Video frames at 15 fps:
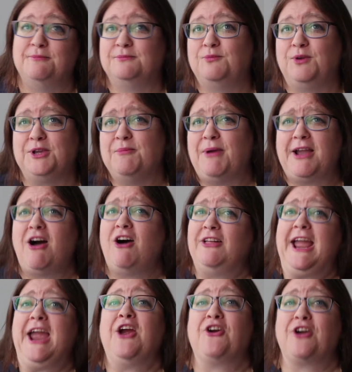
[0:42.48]
what you might call
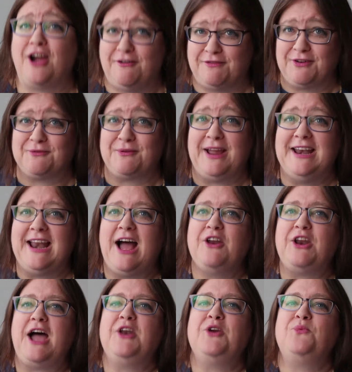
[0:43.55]
air cover, right?
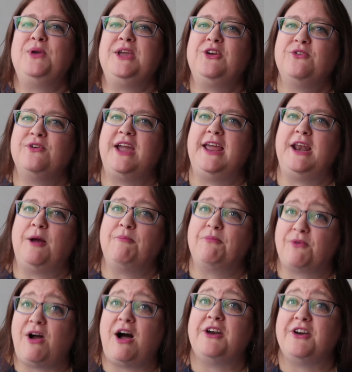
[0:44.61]
How do we create a
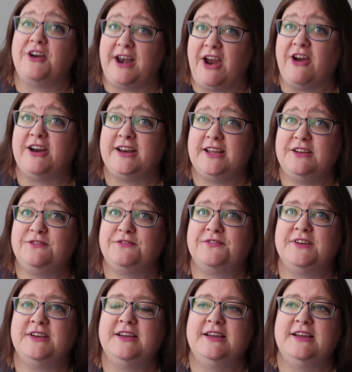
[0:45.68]
broader narrative
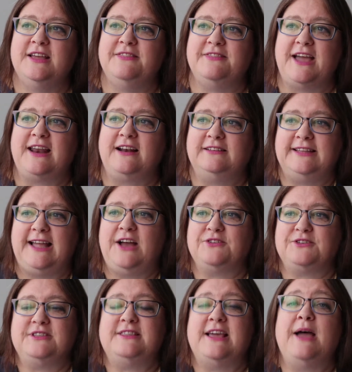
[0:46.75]
that
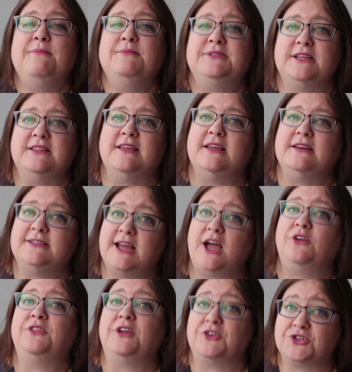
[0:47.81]
allows them to then
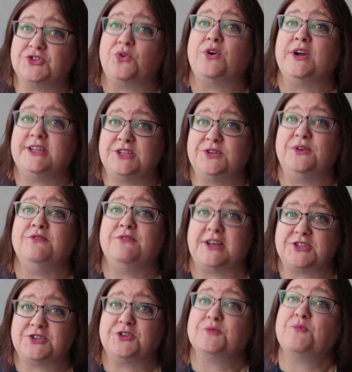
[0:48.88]
tell their stories to
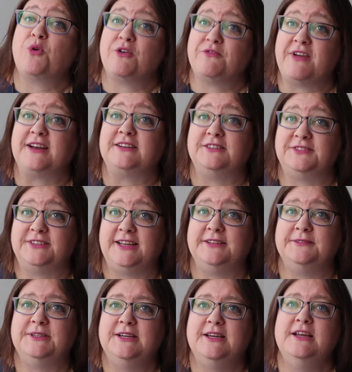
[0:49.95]
investors more effectively?
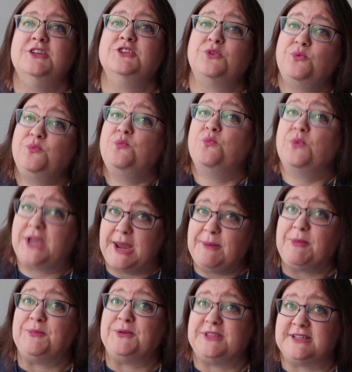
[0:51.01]
So we came
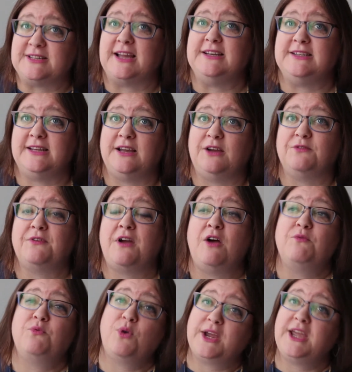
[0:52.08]
up with this idea
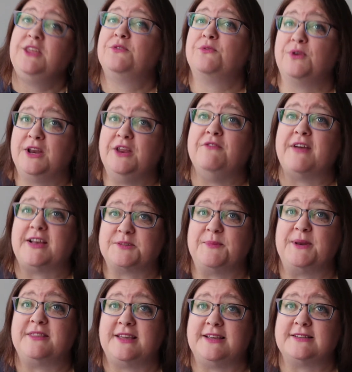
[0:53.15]
of working through an
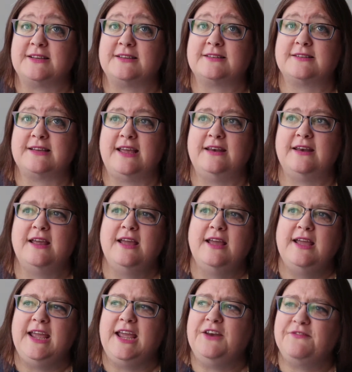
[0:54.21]
investment thesis. And
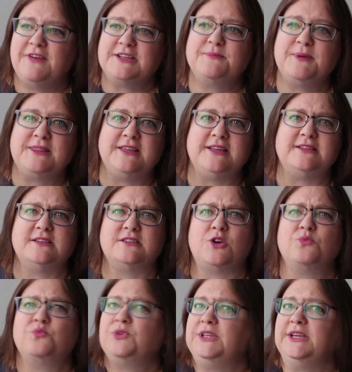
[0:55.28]
investment theses are
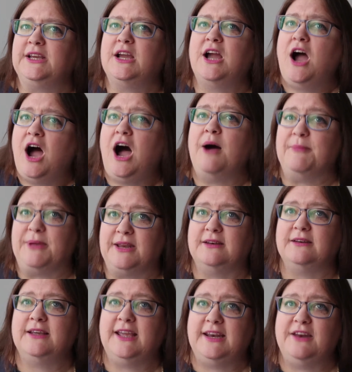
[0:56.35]
really
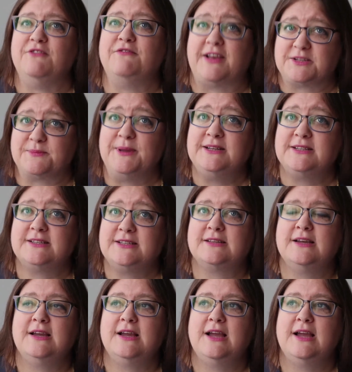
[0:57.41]
common in investments.